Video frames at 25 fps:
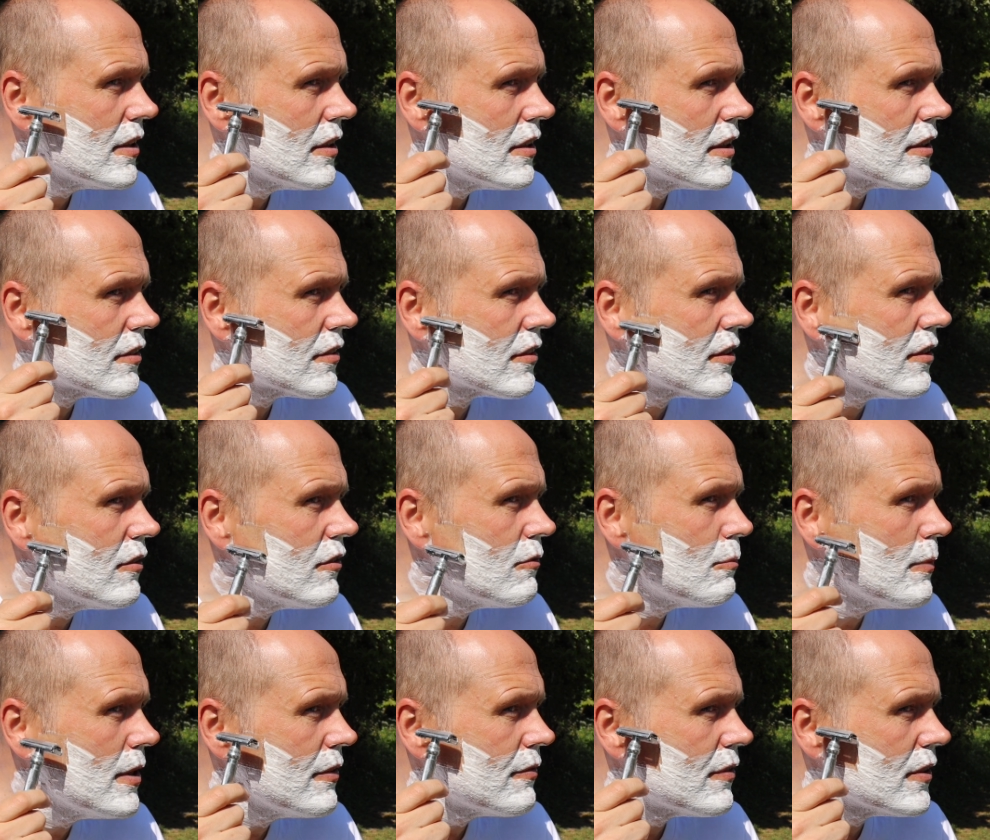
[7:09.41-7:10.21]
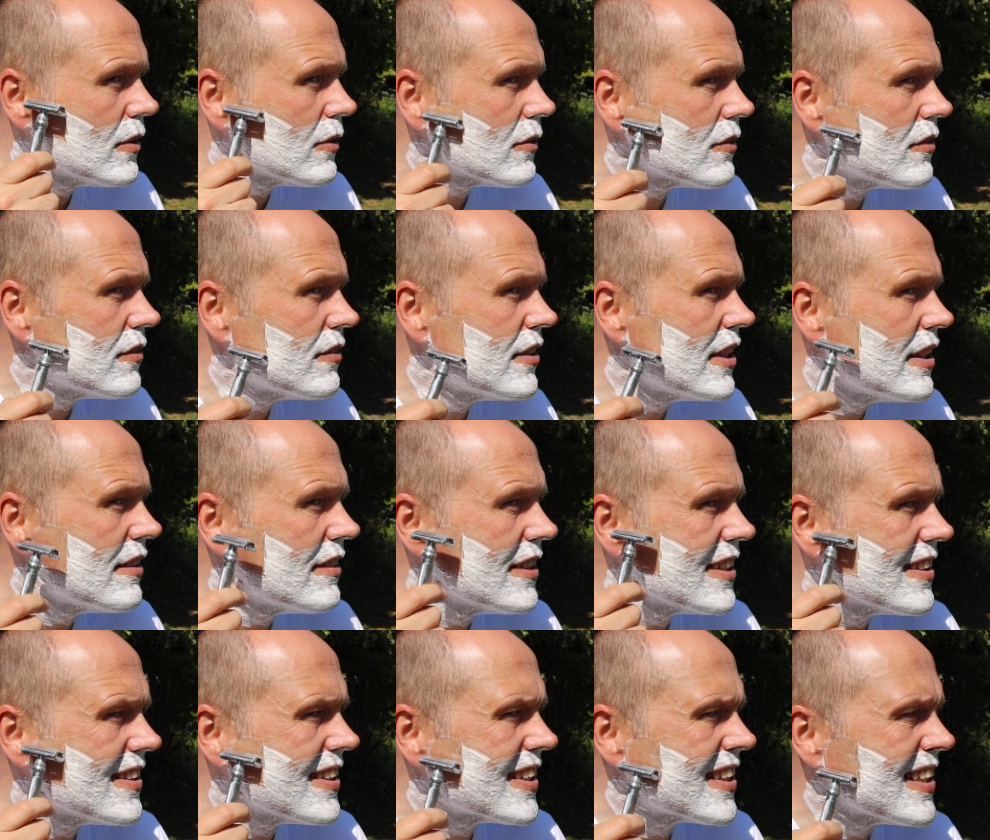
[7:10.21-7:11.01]
You'll excuse me for not
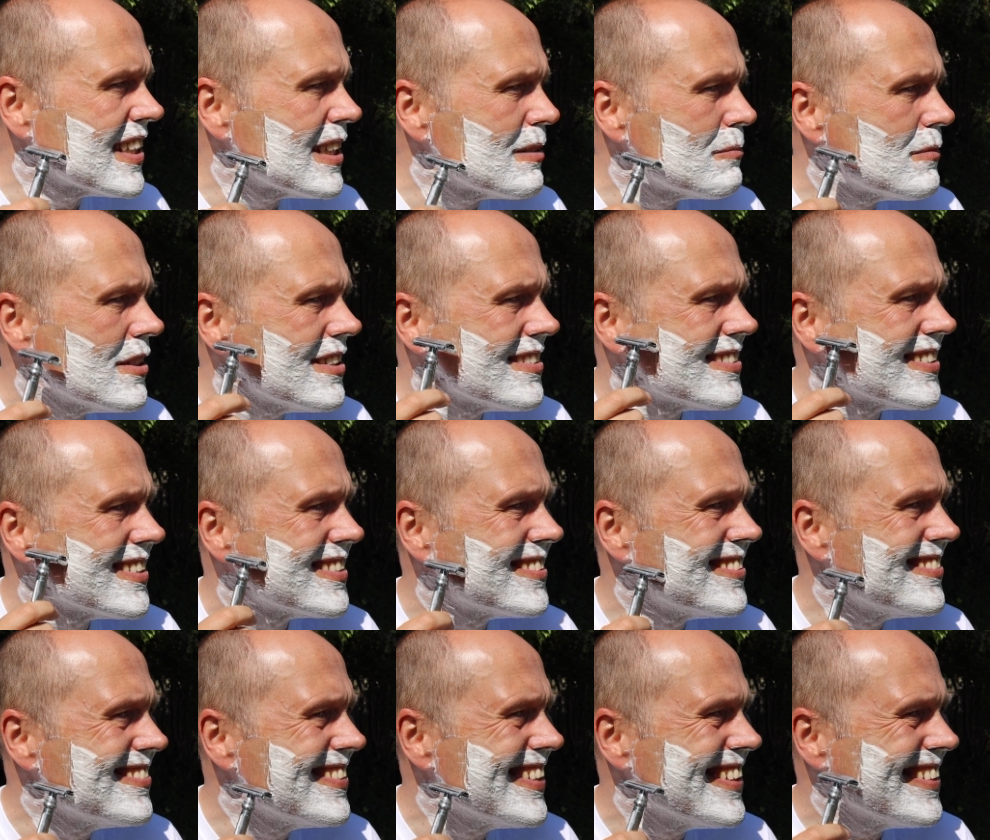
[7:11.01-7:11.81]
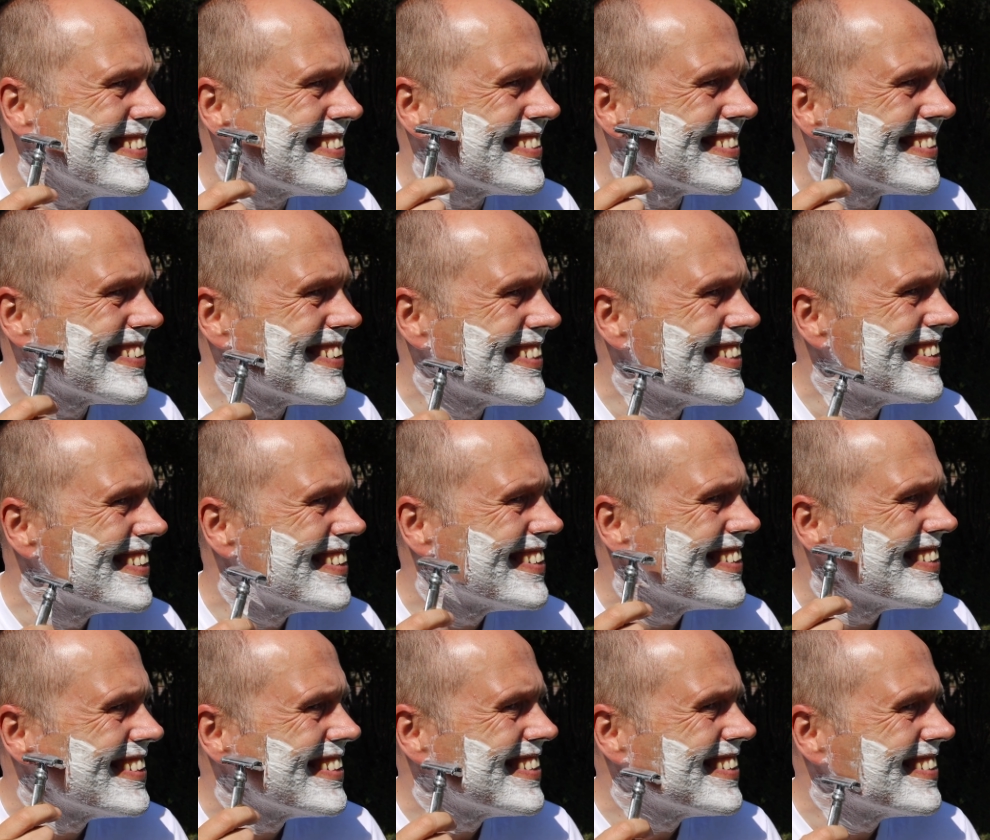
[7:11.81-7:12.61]
staring at the camera as I do this
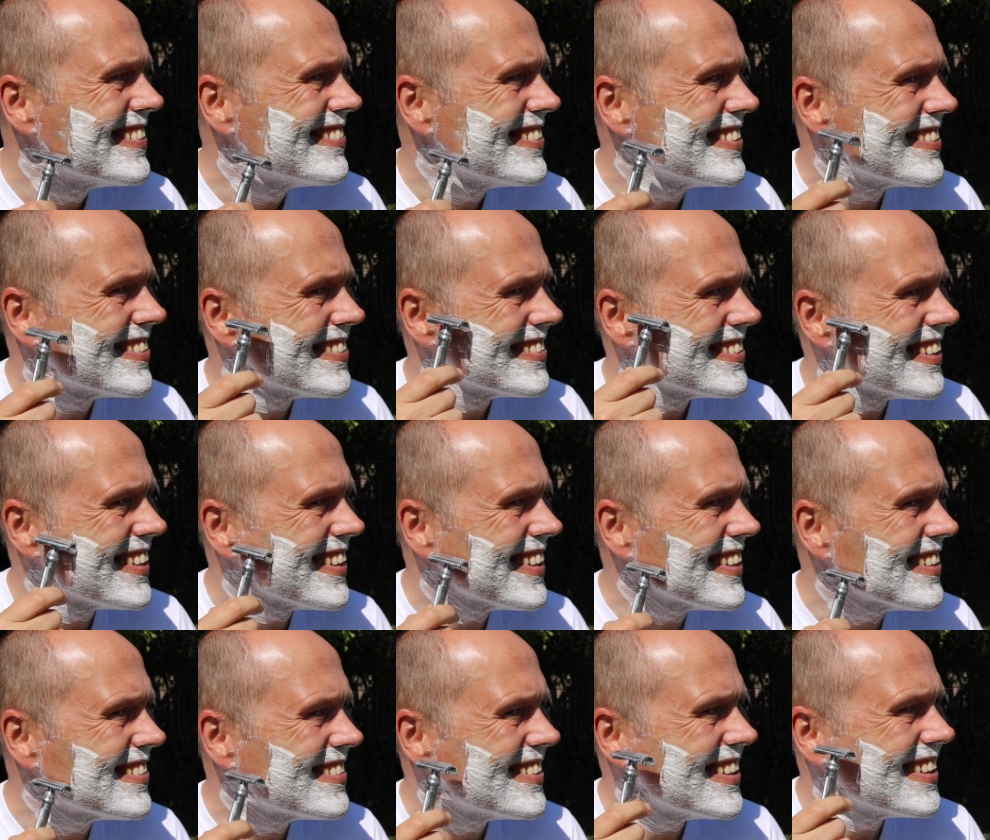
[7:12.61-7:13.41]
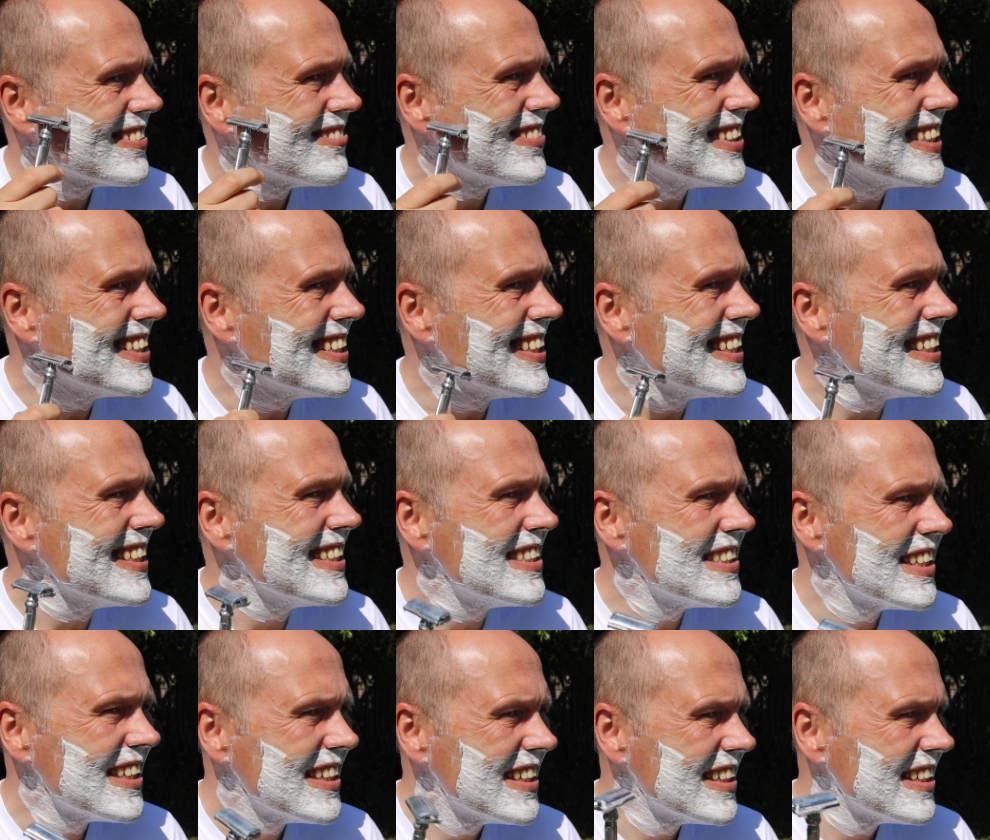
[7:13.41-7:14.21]
because the last thing we
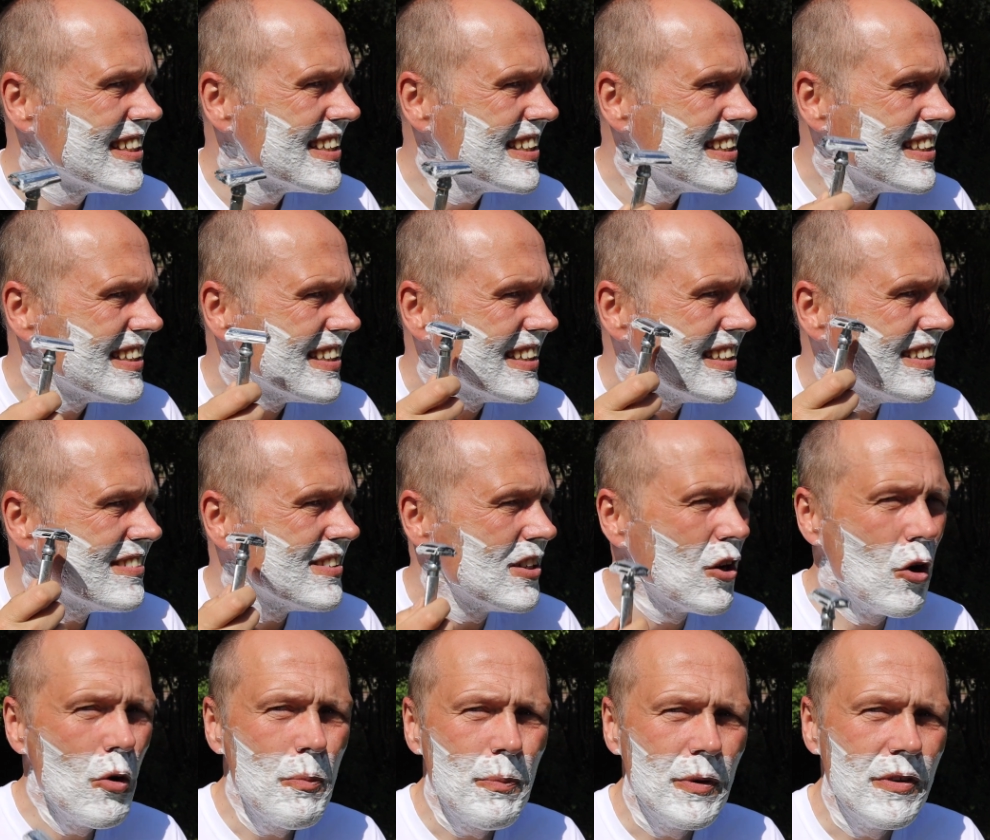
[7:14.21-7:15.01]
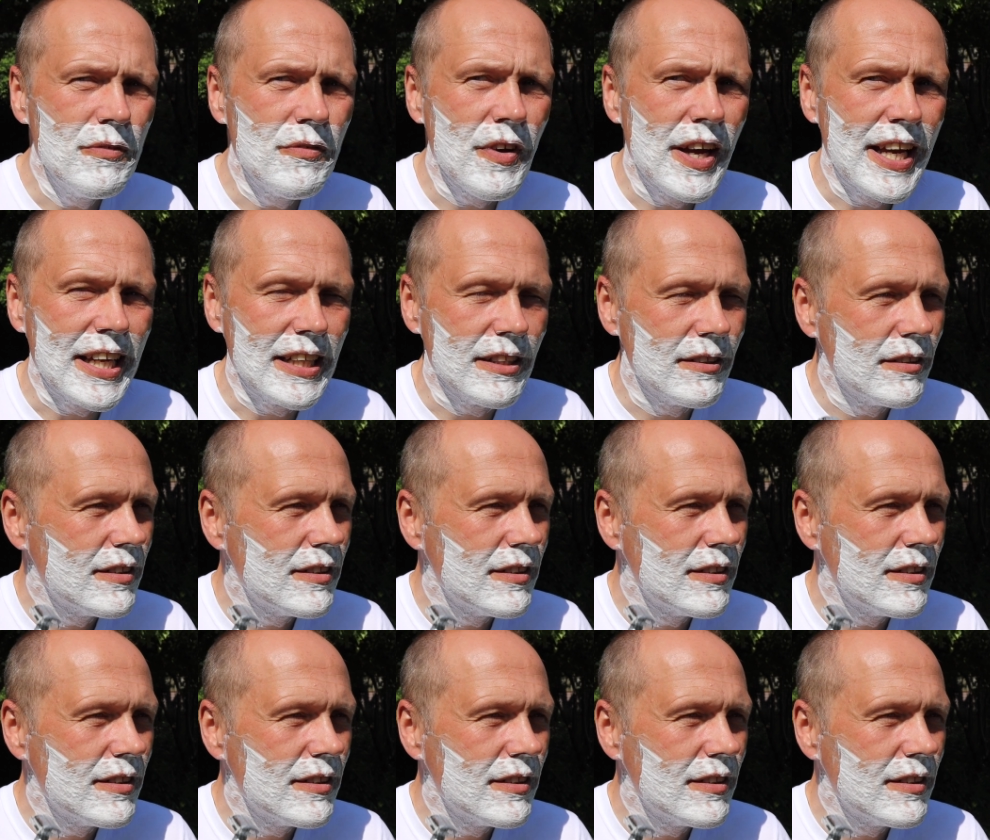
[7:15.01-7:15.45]
need is an open vein.